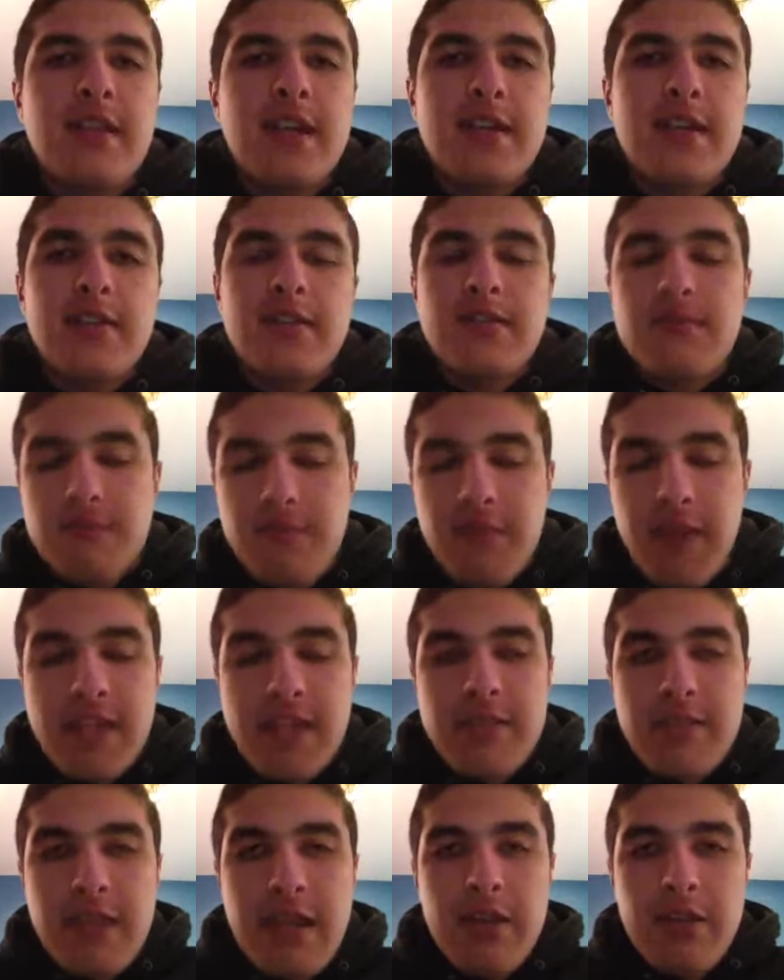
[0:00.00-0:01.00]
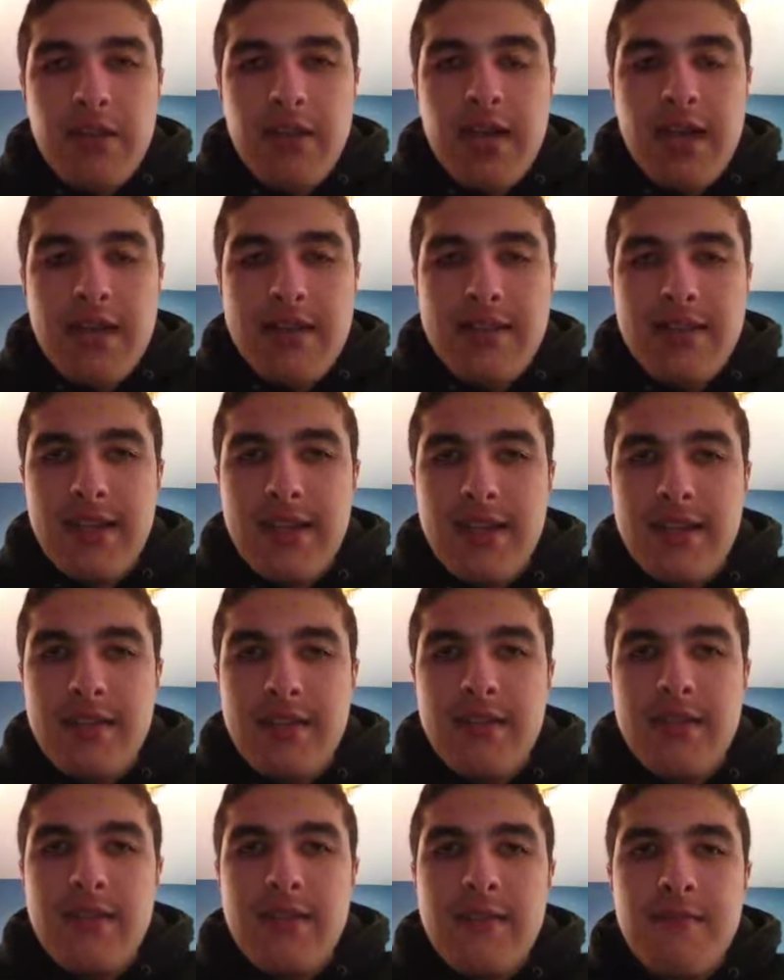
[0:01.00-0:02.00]
the Phantom Hourglass and
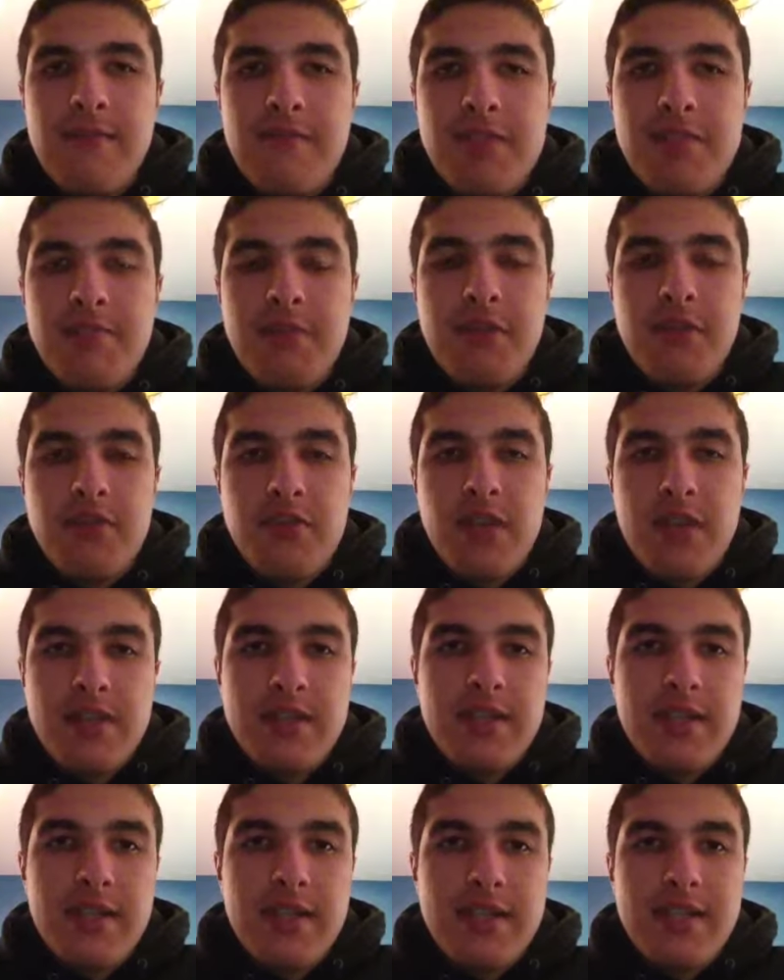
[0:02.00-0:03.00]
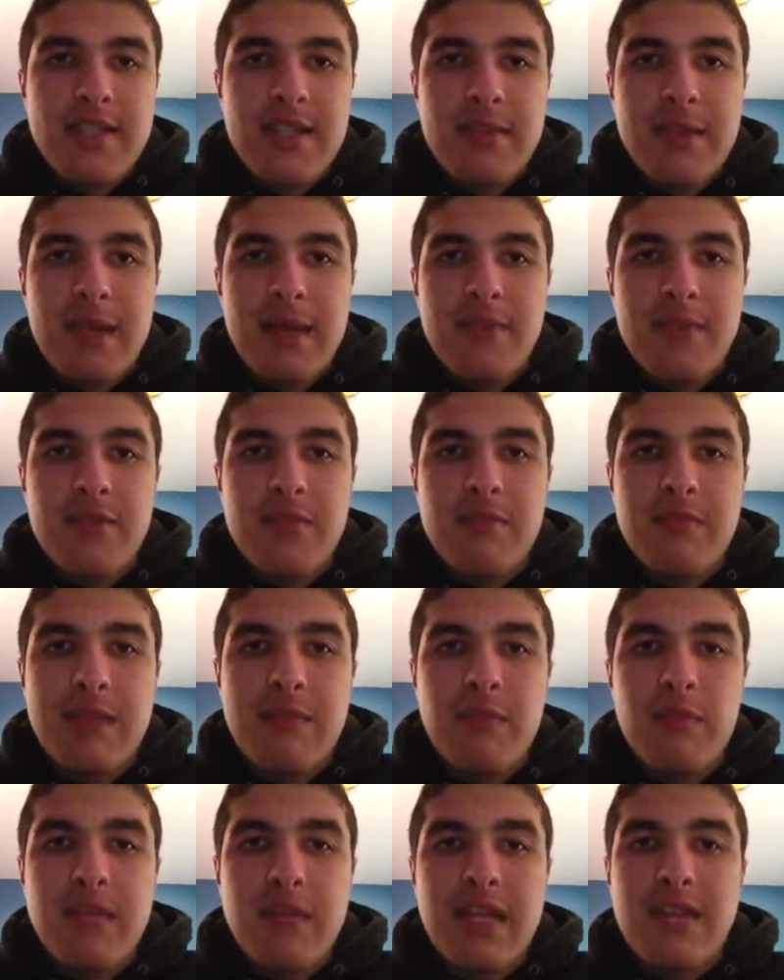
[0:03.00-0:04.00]
Spirit Tracks did, except obviously
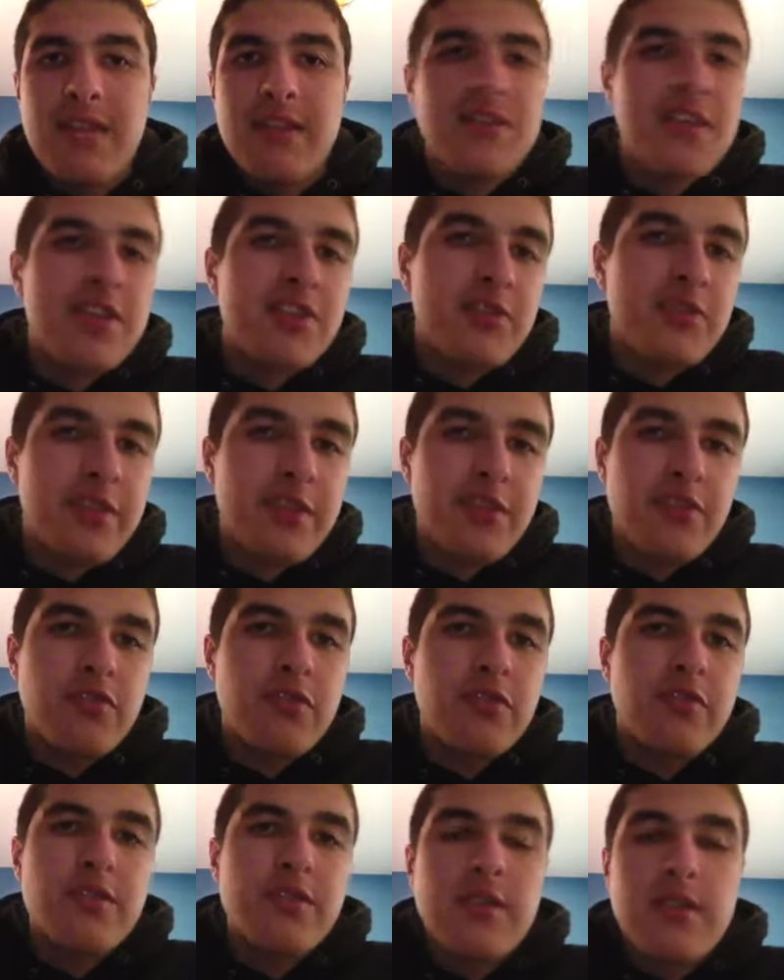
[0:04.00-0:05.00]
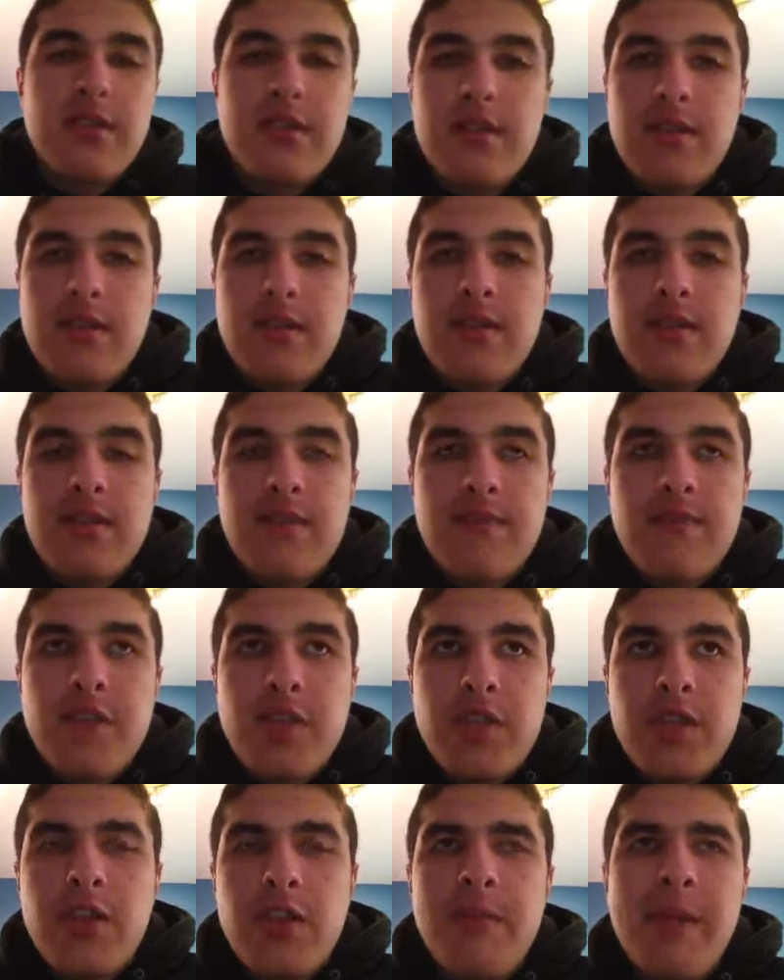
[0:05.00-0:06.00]
maybe without the touchscreen controls.
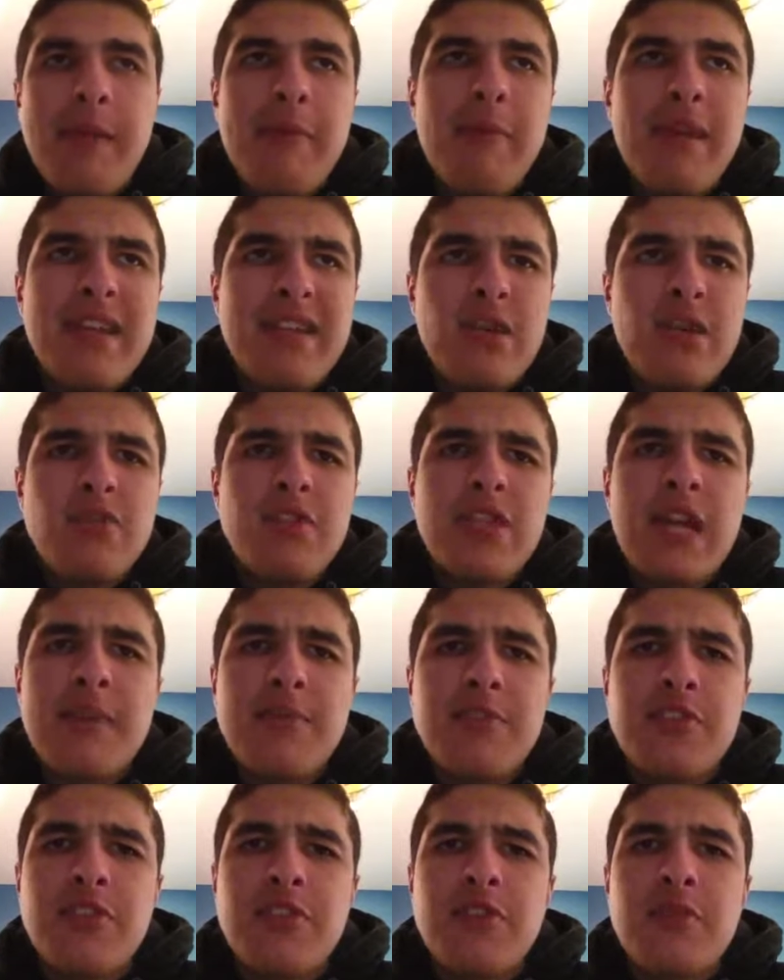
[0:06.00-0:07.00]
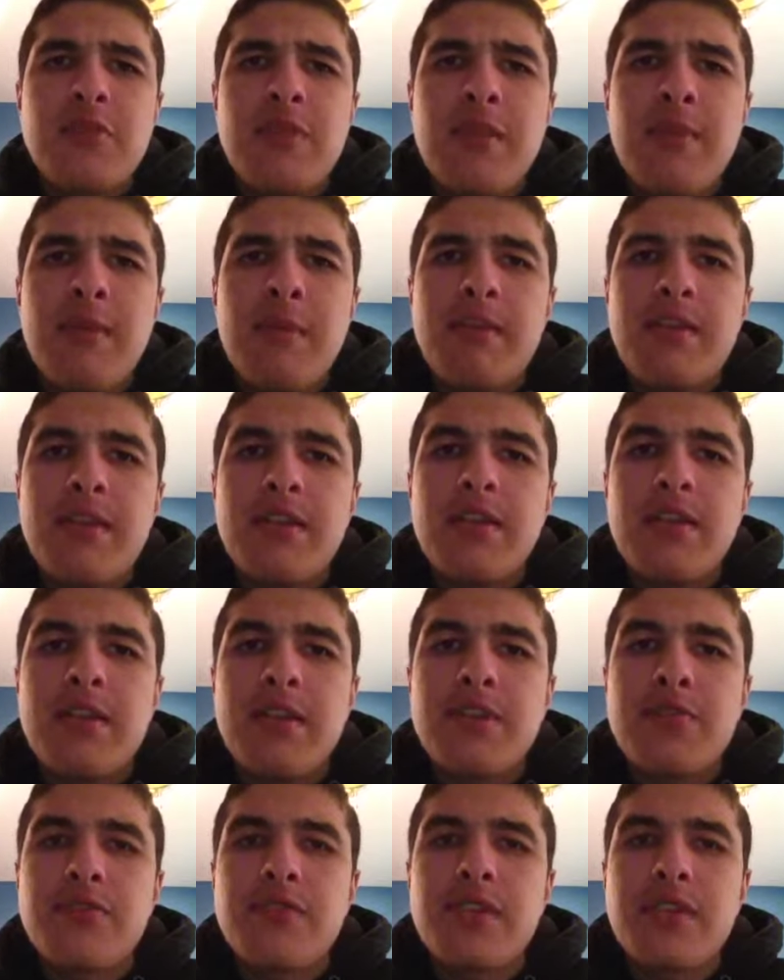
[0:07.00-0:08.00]
Well, maybe make those an option too. That might be
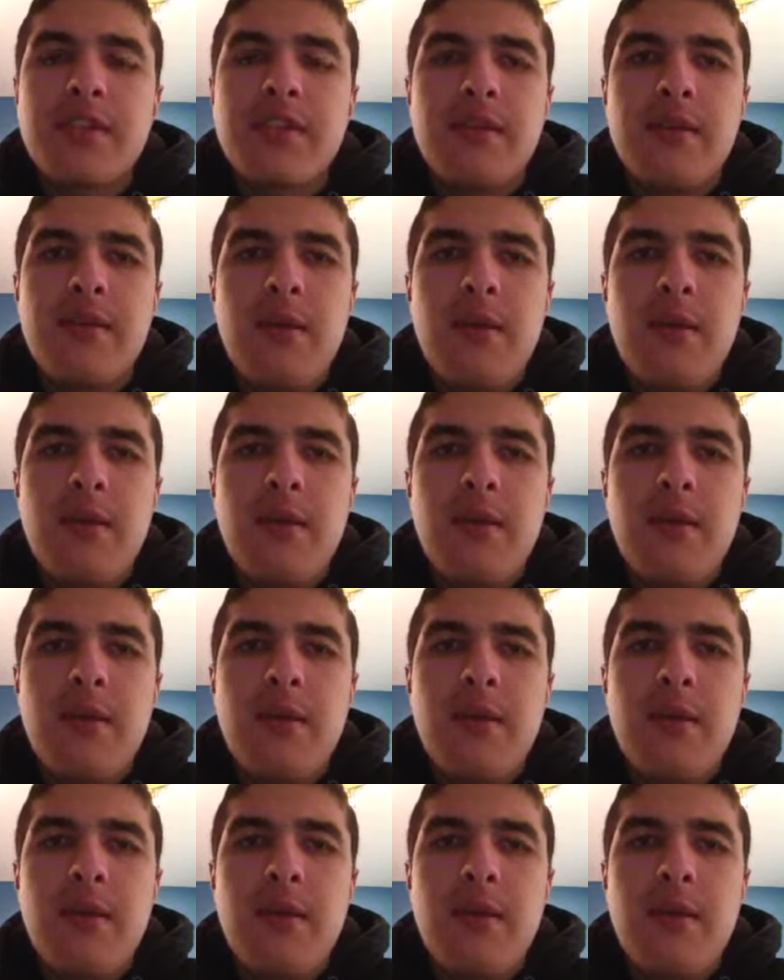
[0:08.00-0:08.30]
interesting.